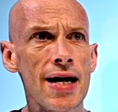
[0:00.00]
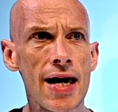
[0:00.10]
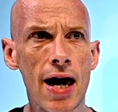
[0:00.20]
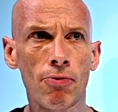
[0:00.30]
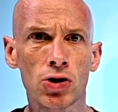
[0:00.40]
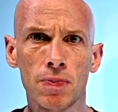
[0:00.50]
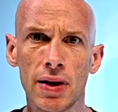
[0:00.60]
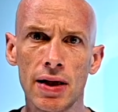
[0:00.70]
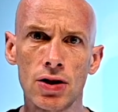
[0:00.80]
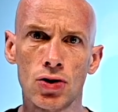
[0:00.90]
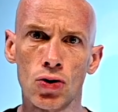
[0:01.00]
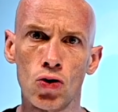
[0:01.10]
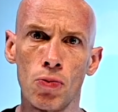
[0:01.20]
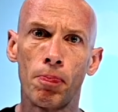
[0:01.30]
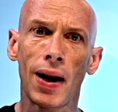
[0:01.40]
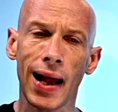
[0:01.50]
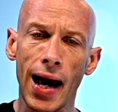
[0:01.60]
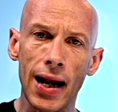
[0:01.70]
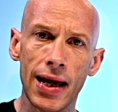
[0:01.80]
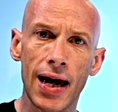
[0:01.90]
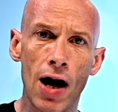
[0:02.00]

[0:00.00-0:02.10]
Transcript: It helps me do planning,